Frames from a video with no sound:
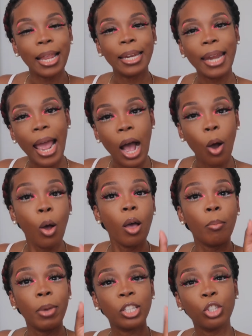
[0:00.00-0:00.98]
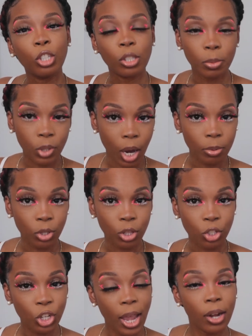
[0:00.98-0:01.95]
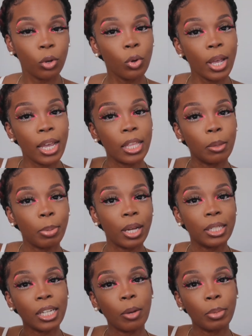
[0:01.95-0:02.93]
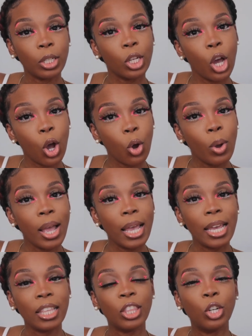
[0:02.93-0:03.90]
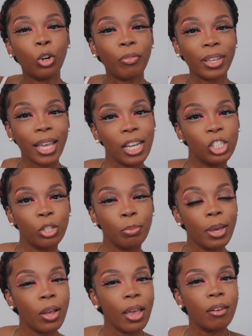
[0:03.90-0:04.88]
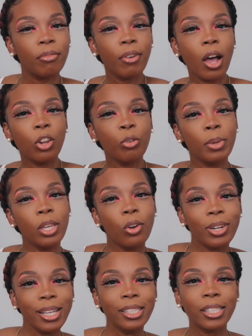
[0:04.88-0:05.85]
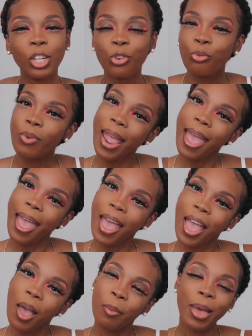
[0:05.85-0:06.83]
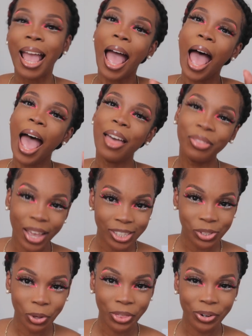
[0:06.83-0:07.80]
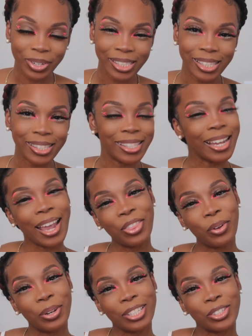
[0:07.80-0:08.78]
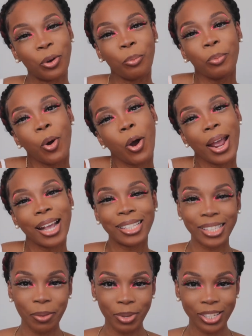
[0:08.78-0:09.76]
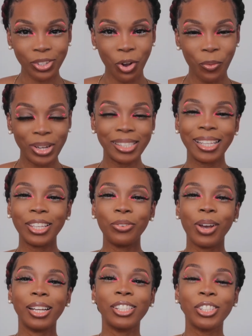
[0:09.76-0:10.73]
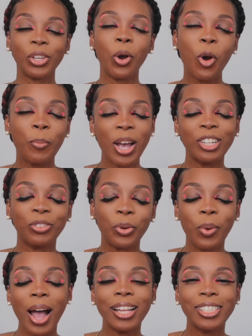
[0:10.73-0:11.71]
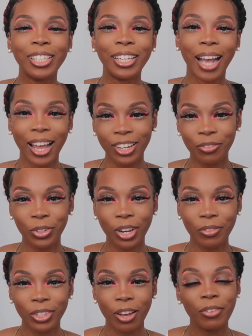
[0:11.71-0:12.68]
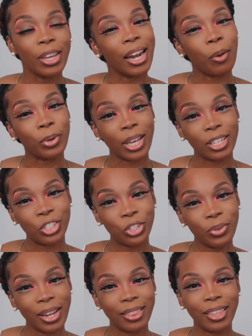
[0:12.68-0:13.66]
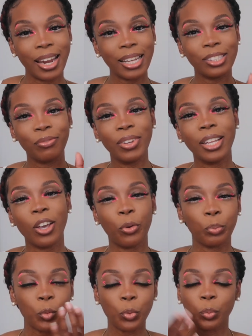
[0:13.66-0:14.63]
Now, make sure you subscribe to the channel, hit the button down below, hit the notification bell, and follow me on Instagram. And that's all there is to say, and there is no more, except as always, thank you guys so much for watching. I love you, love you, love you, and I will catch you in the next video.